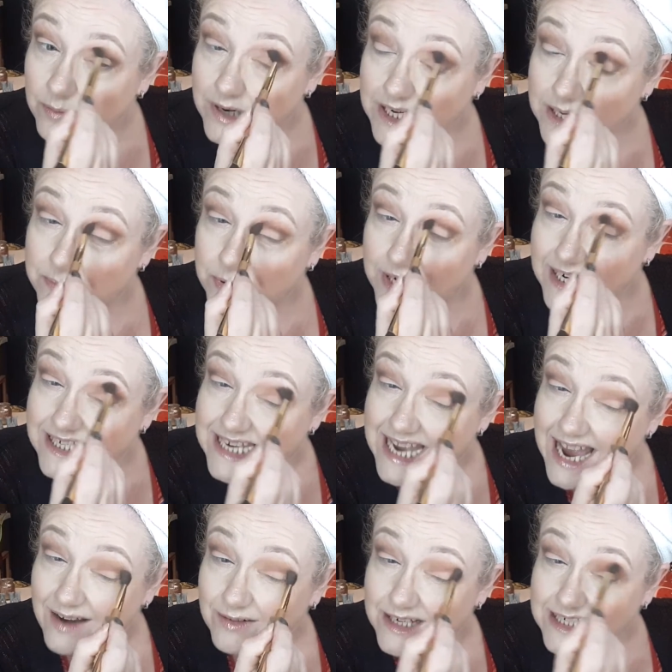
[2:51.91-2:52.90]
When you put it
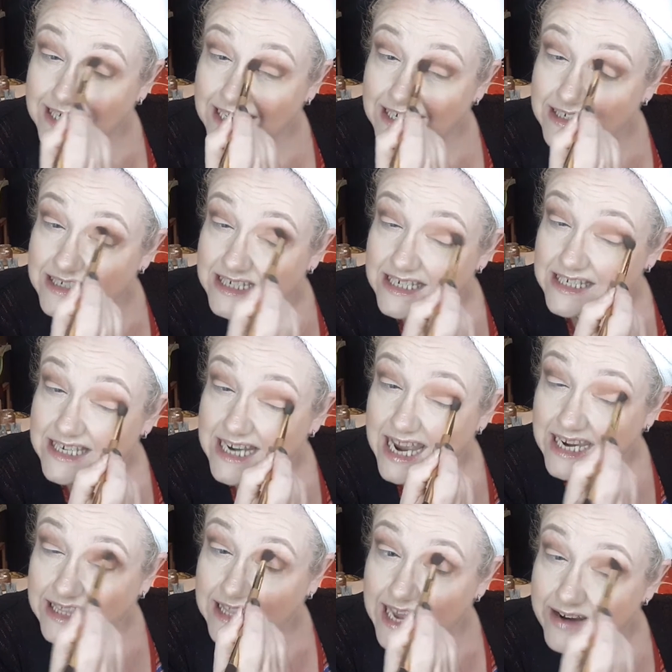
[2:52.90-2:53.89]
down, it tends to
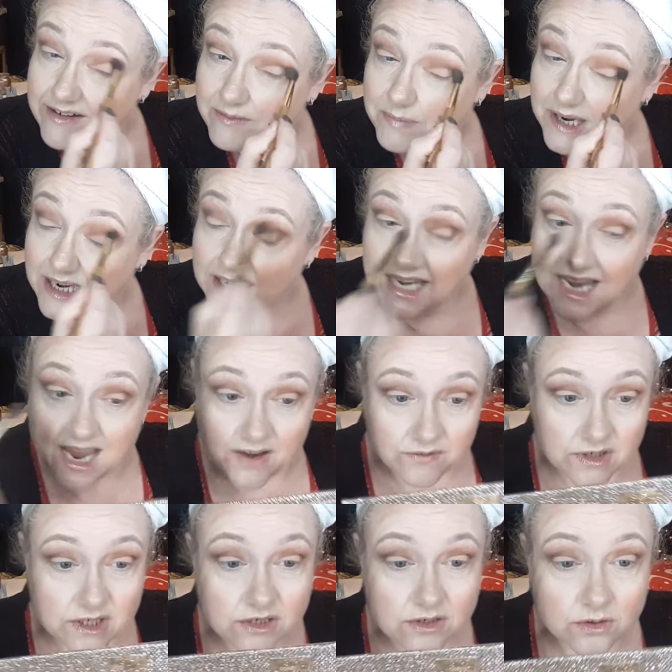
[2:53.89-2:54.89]
stay there a bit and you
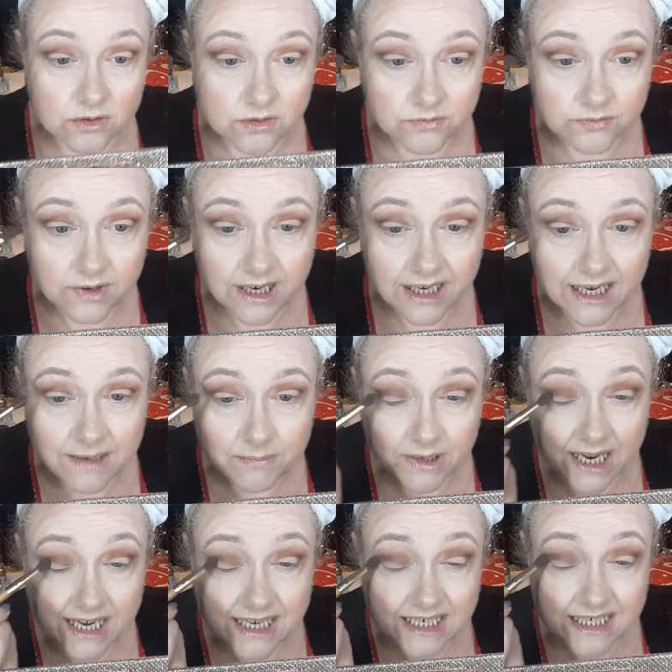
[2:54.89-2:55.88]
have to sort of really
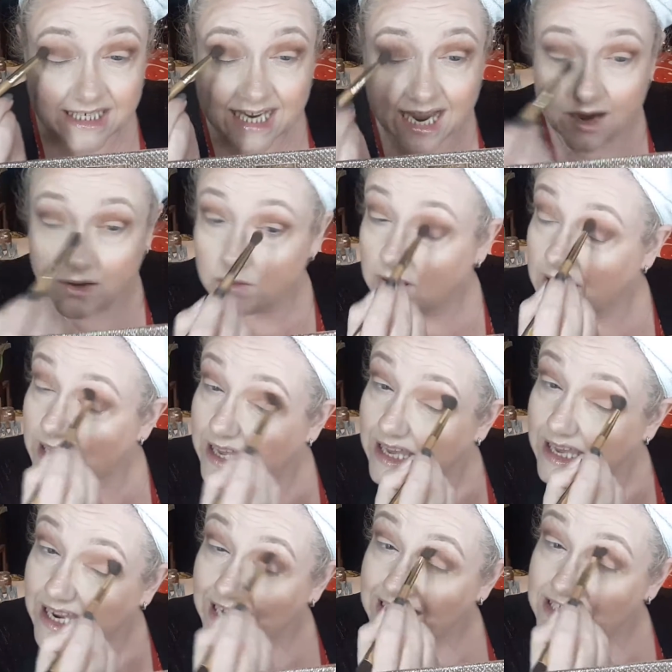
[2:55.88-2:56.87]
blend it out.
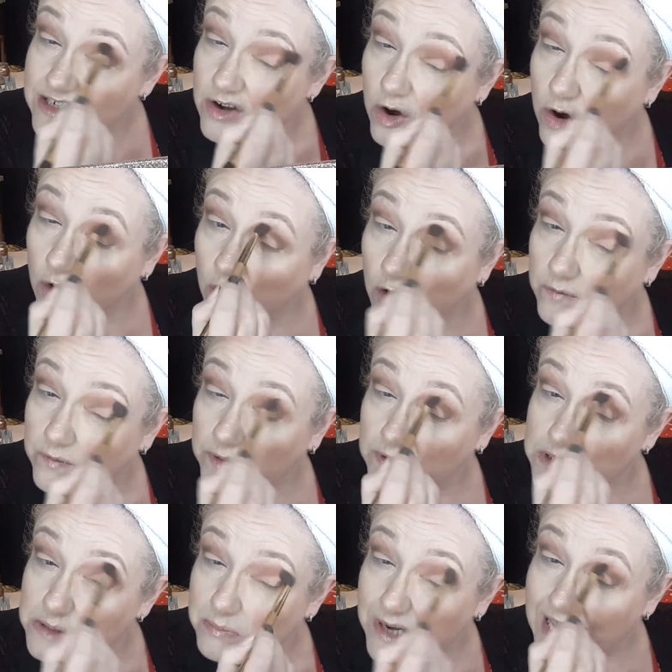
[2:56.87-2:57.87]
It's not
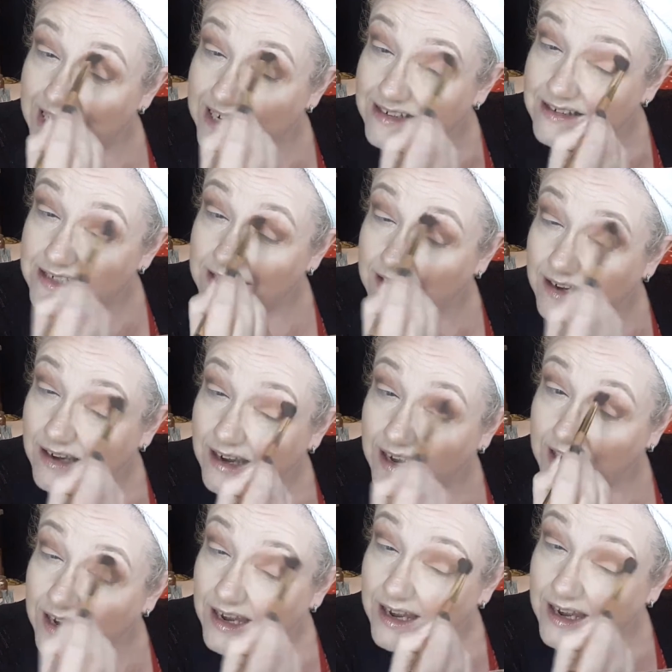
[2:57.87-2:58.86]
awful to blend
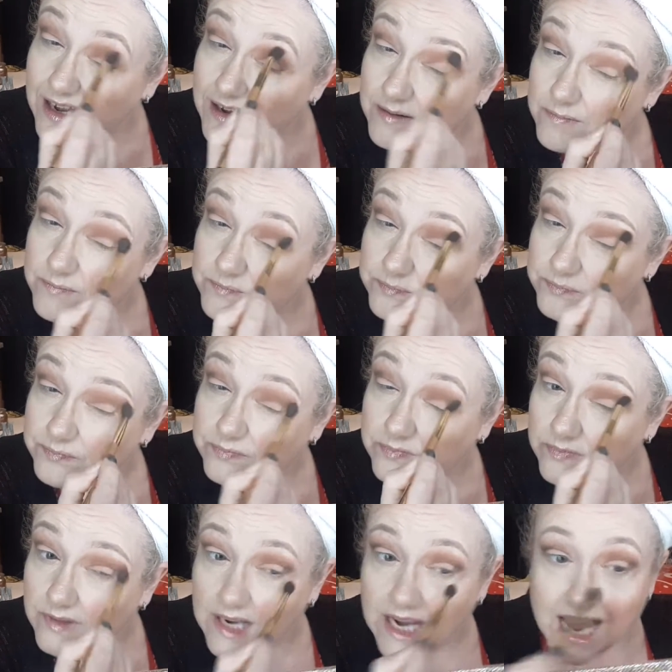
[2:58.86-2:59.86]

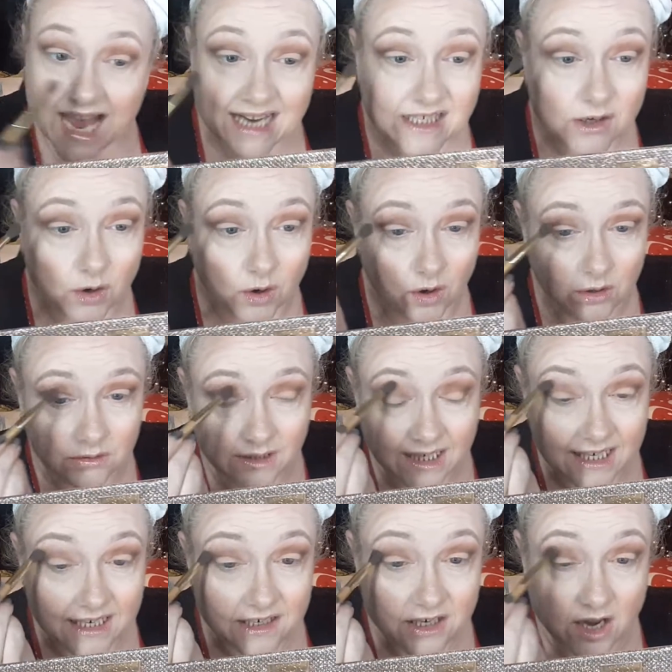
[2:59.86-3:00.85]
at all,
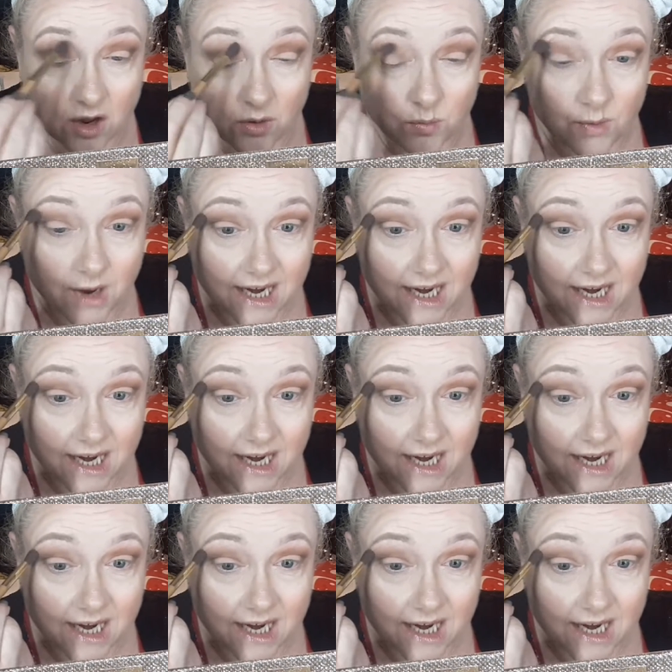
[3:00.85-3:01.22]
in no